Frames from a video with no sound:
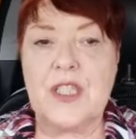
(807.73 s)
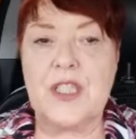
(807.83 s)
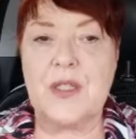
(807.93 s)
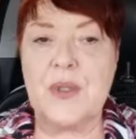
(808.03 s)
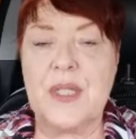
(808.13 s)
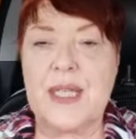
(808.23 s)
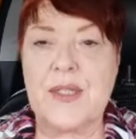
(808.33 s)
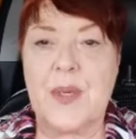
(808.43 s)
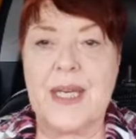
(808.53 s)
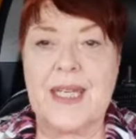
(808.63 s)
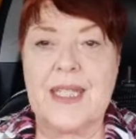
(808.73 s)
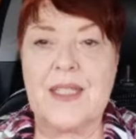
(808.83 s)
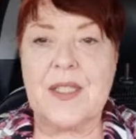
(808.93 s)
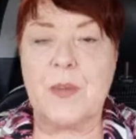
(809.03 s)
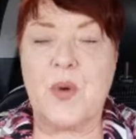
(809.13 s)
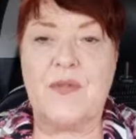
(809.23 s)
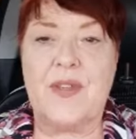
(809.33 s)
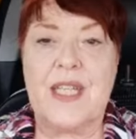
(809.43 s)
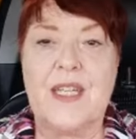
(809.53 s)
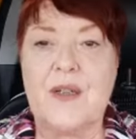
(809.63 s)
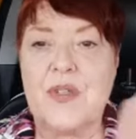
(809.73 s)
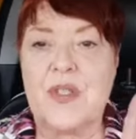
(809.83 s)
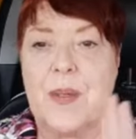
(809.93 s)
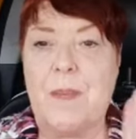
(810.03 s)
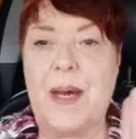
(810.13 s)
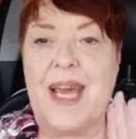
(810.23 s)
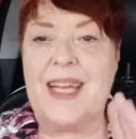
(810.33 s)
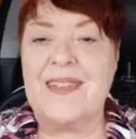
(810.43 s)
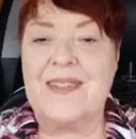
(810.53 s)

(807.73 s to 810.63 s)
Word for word: to you next week in some more videos. Bye.